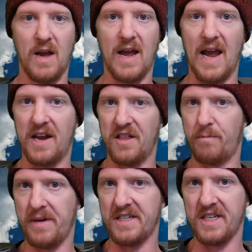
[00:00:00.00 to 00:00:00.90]
And in the
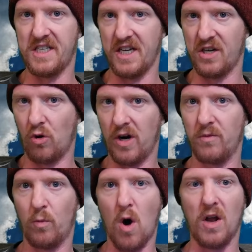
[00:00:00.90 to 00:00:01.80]
BtcCoin
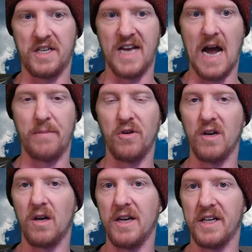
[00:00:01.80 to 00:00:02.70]
wallet tab, you can
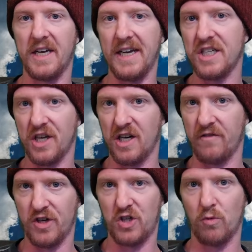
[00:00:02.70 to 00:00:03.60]
click each
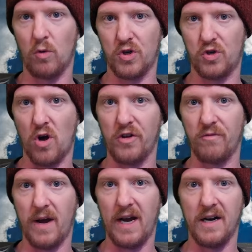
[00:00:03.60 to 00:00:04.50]
individual withdrawal you
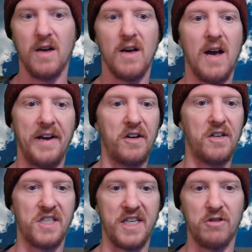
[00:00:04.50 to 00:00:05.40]
made, and you can
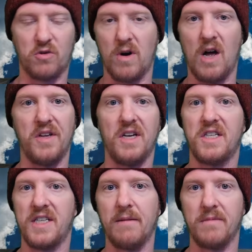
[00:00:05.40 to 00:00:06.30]
see it was around the
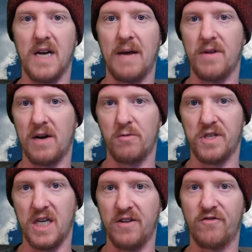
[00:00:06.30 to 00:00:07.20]
same time that I
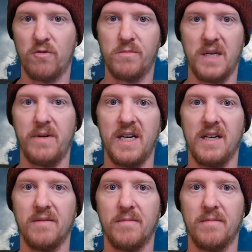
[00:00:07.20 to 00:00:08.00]
received it from ZBD.